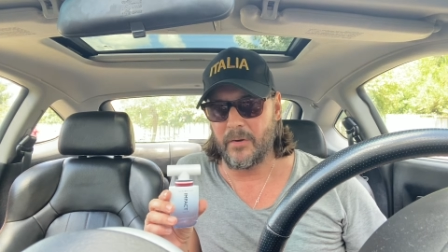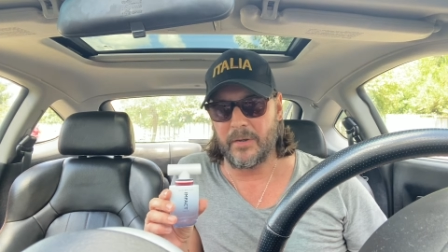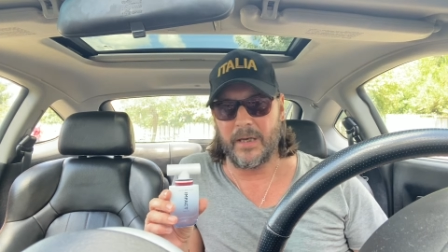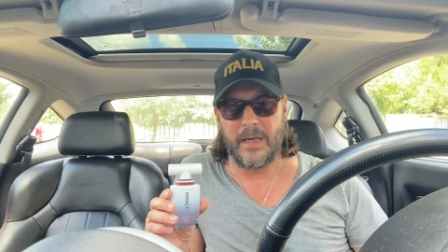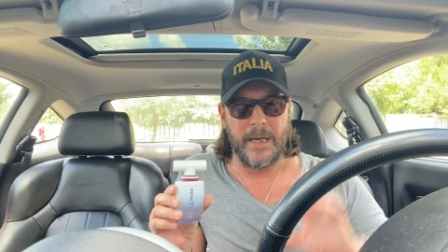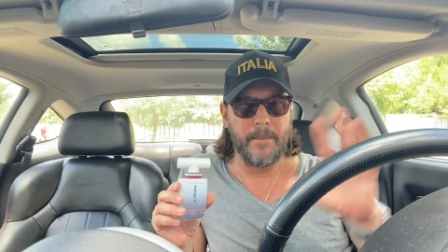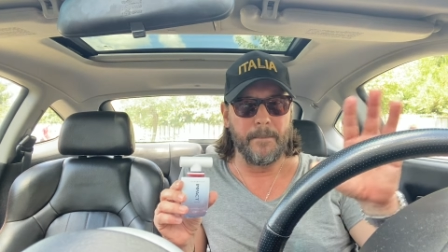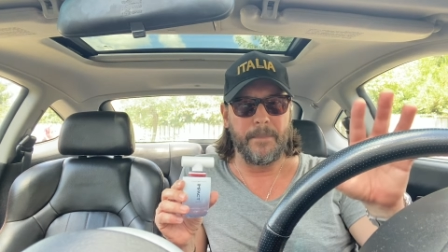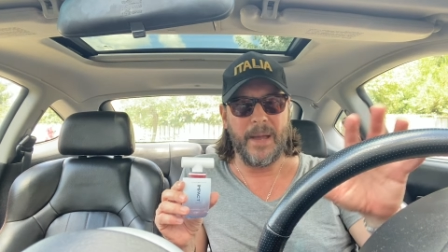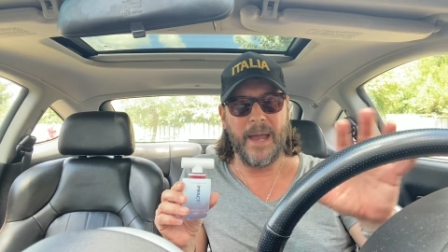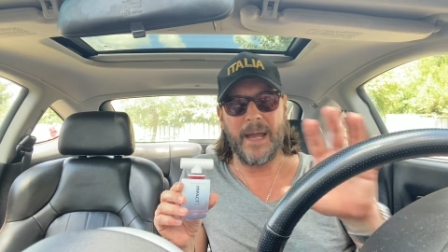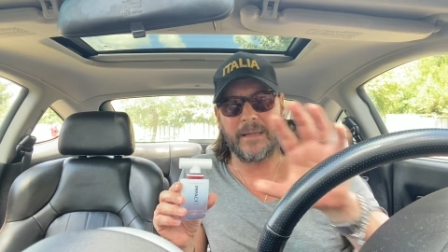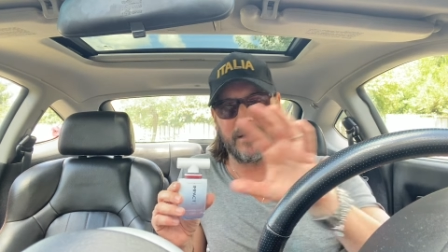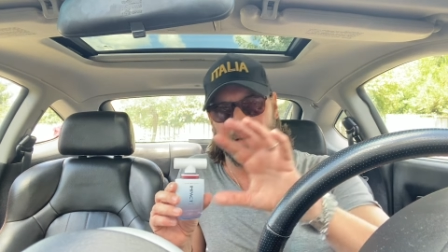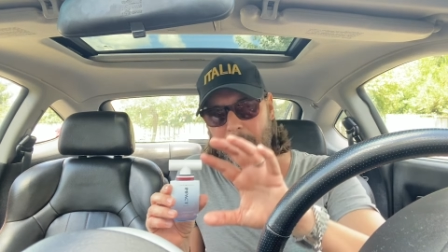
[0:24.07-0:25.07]
okay,
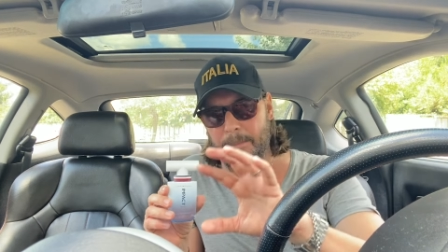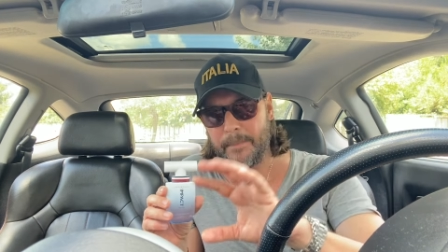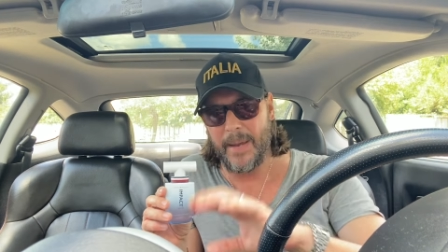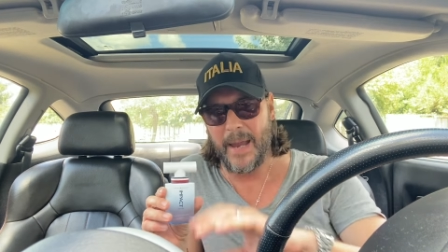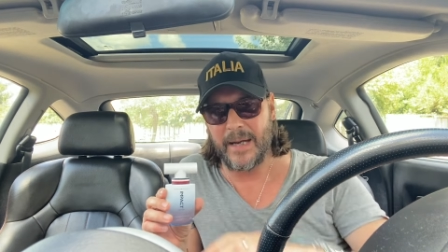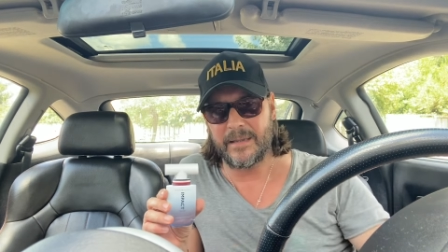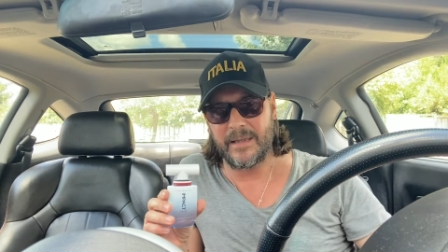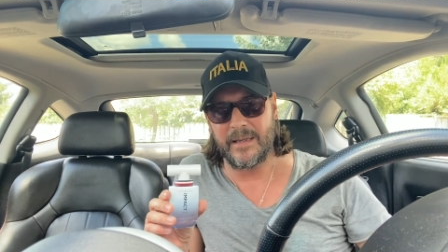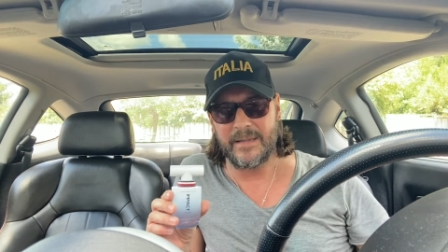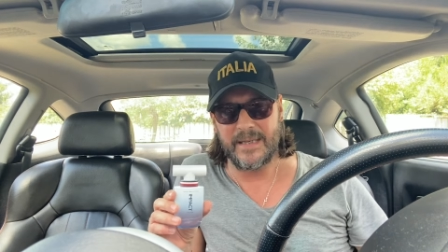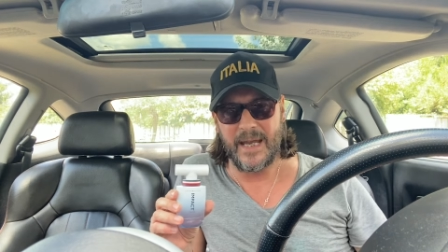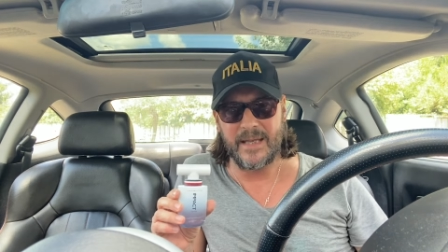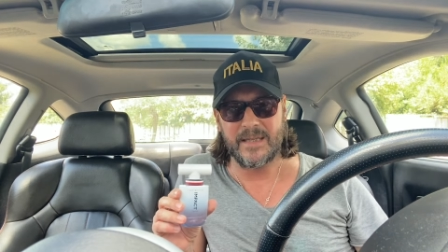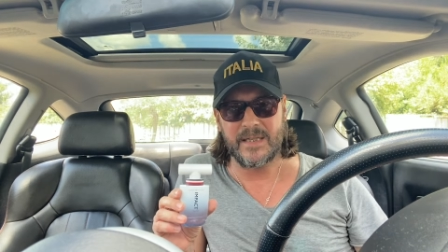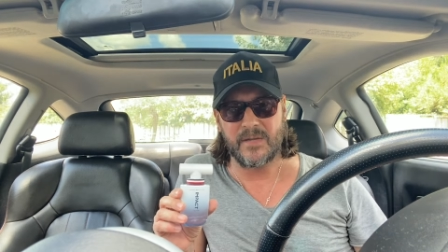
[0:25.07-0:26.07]
Impact and Impact
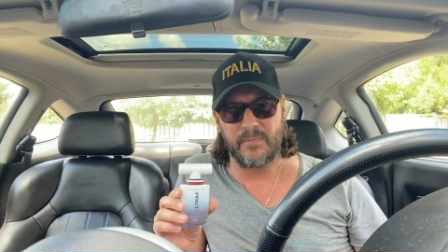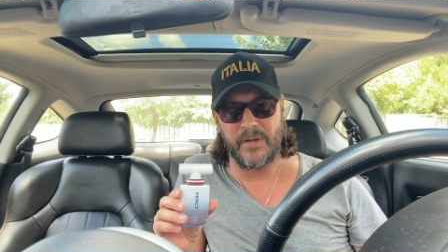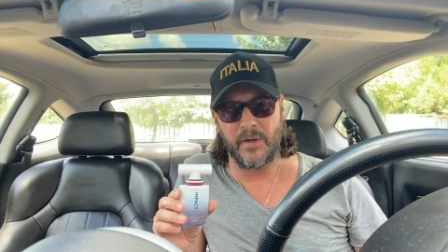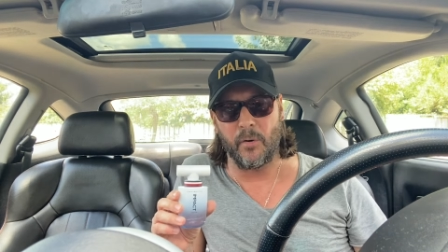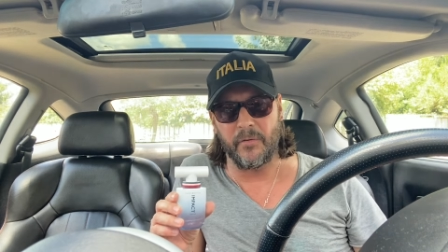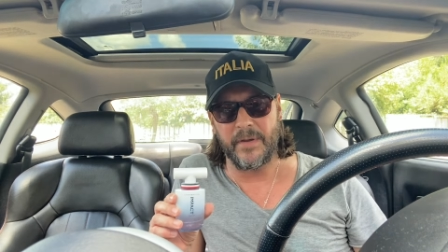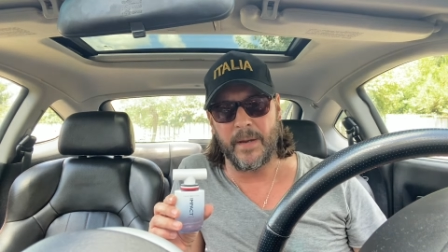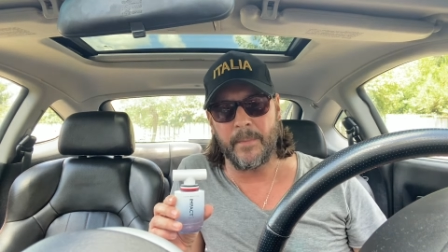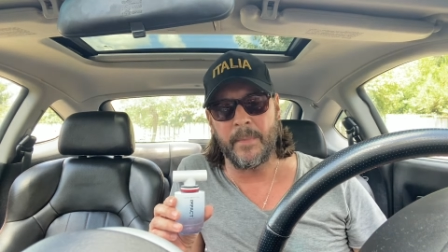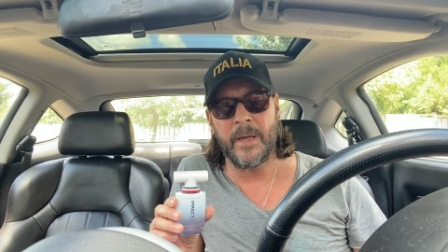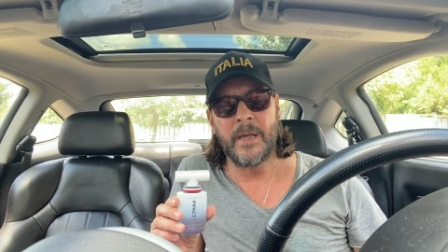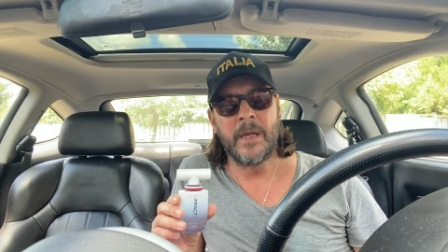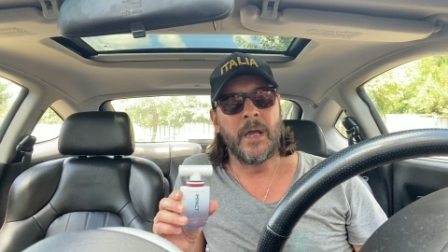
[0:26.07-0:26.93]
Intense, we know them.